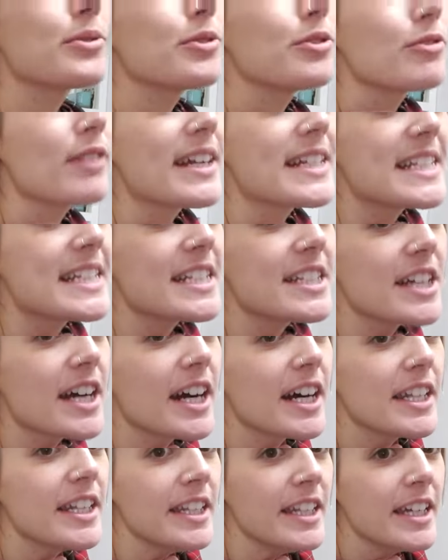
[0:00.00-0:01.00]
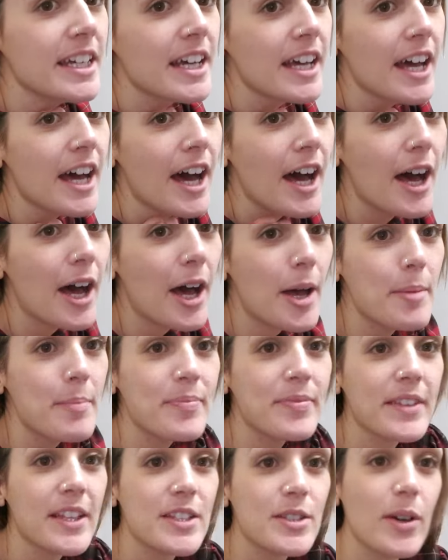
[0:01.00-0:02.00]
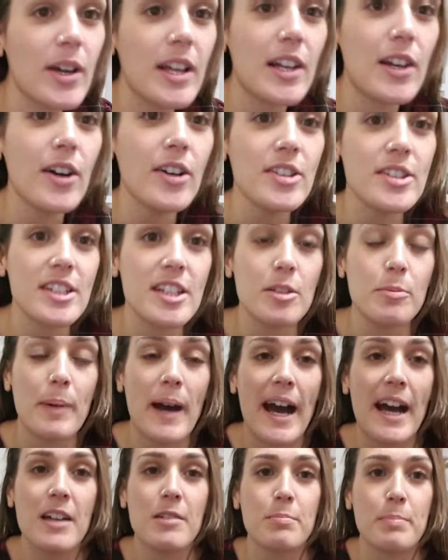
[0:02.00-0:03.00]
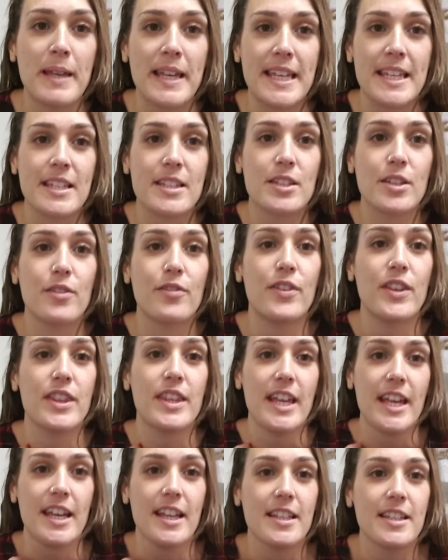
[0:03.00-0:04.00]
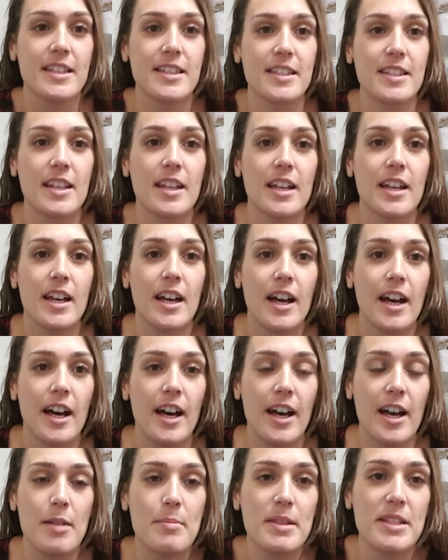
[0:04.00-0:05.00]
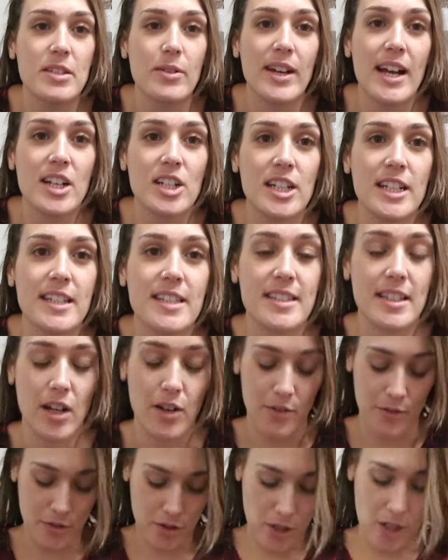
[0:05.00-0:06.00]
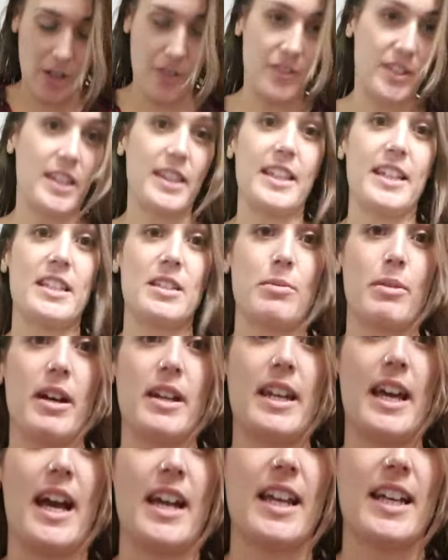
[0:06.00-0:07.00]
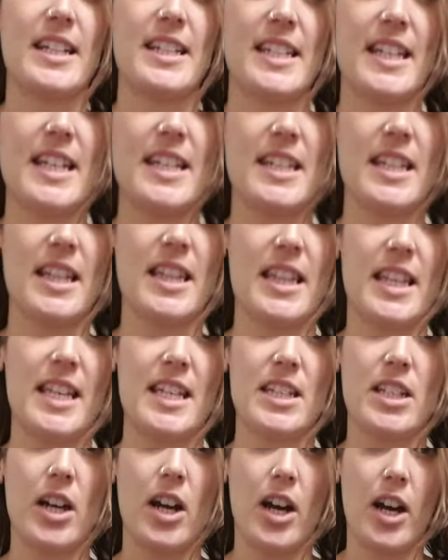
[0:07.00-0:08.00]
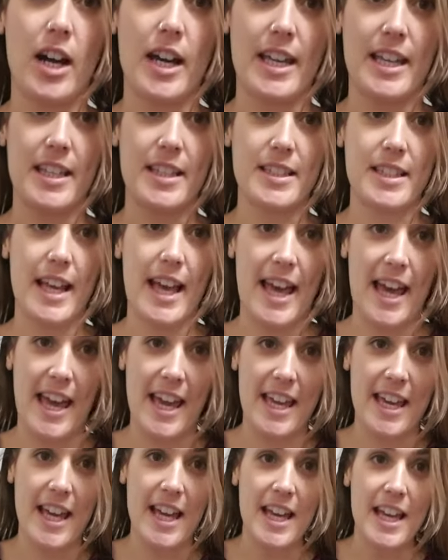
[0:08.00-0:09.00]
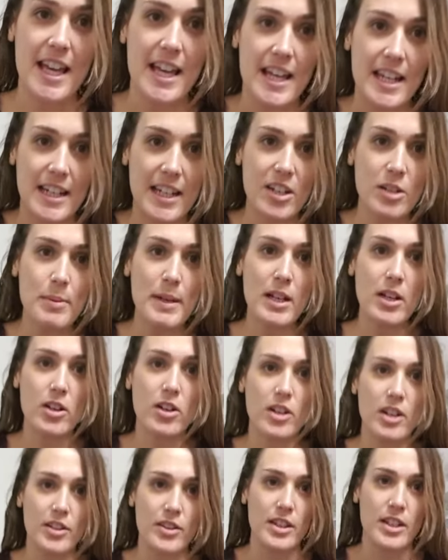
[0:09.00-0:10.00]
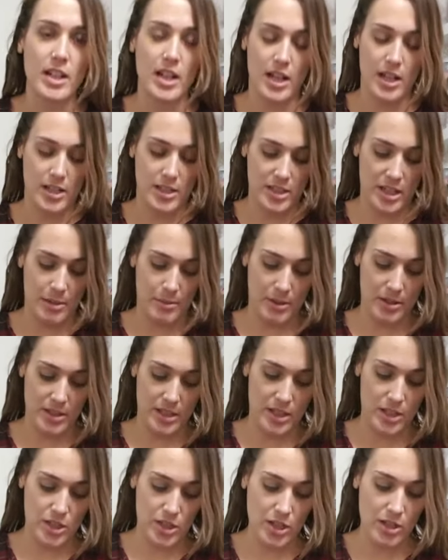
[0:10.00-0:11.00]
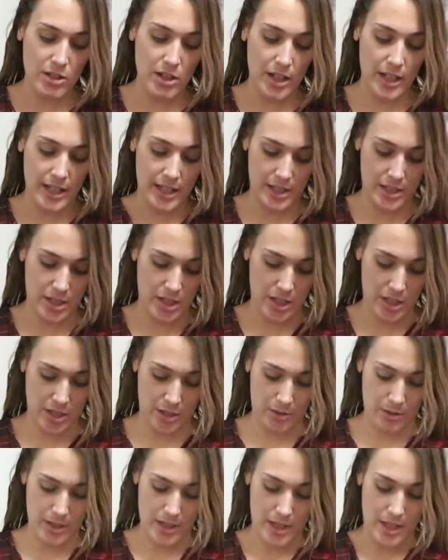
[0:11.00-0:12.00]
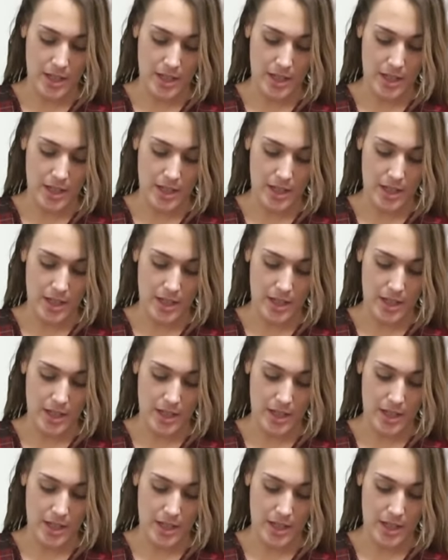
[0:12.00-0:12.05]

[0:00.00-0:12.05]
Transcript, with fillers: already done. Um, so I lost the pattern piece for this. Um, so I actually self-drafted this one and I did the ties a little bit longer than last time because I do like to